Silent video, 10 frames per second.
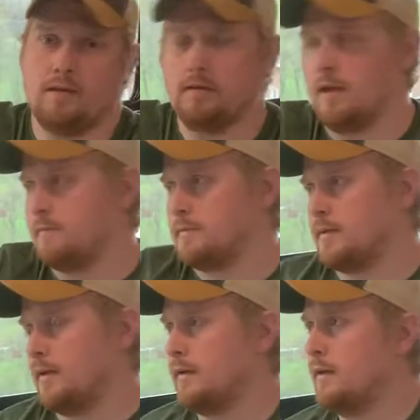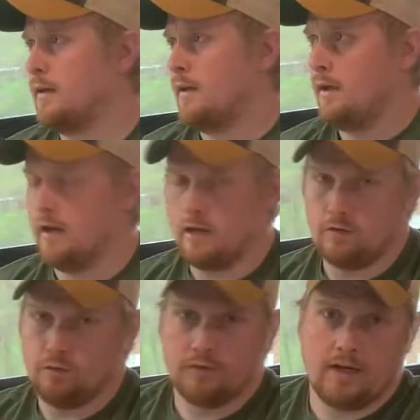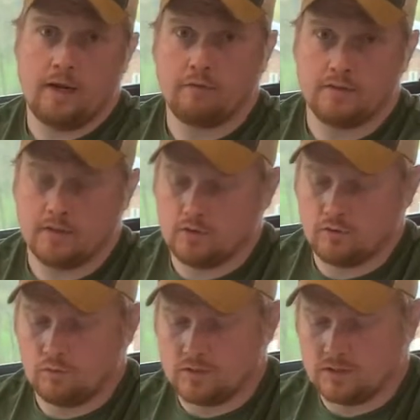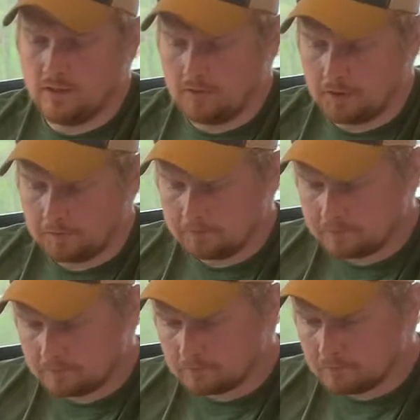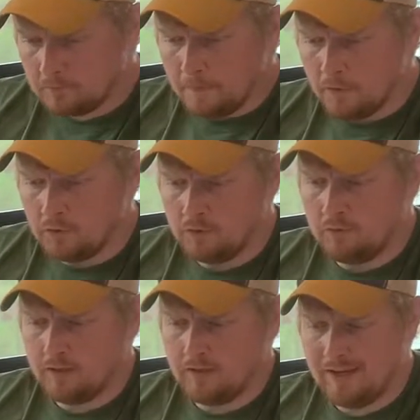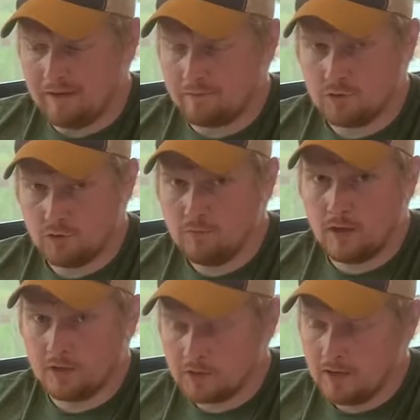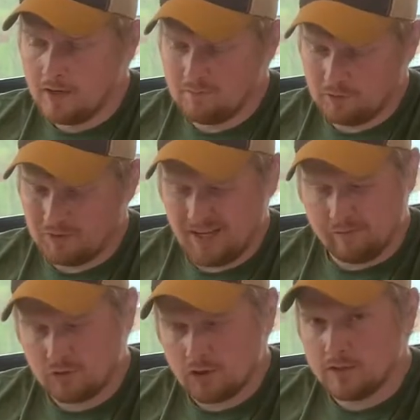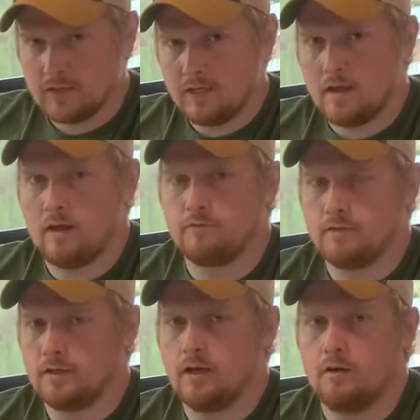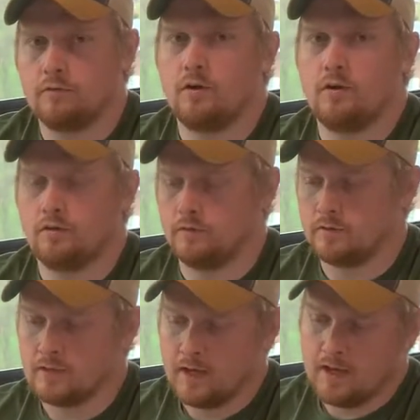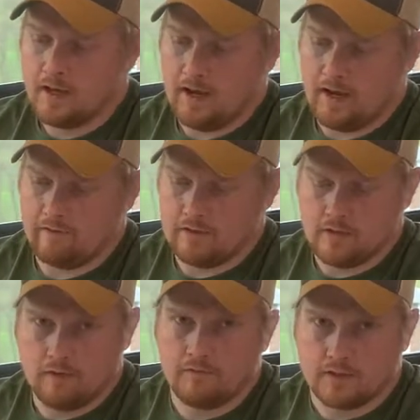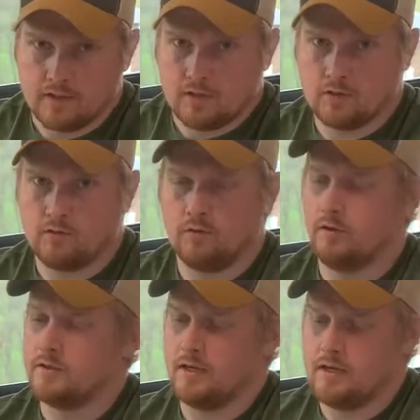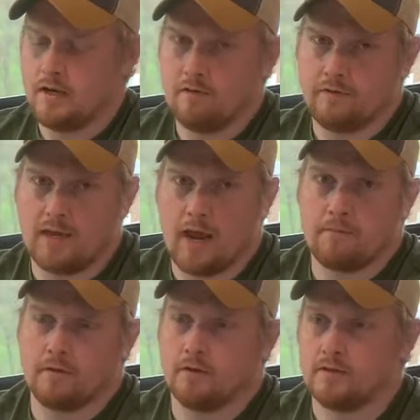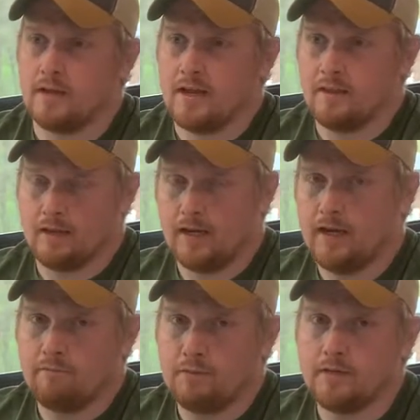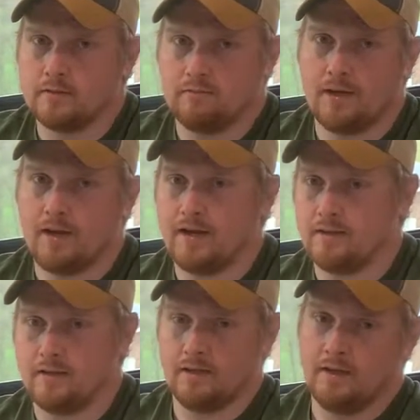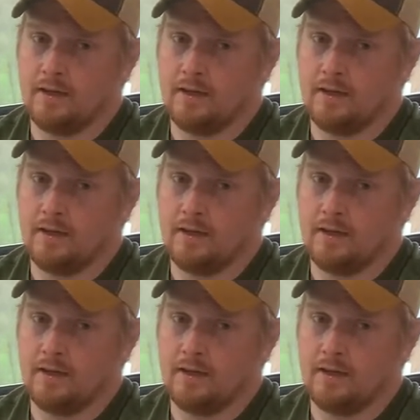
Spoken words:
the campsite, and you've got to have extension cords to get there. You don't want to have too much, but you want to have just enough to cover all of those. I have enough extension cords, enough adapters, but I have peace of mind that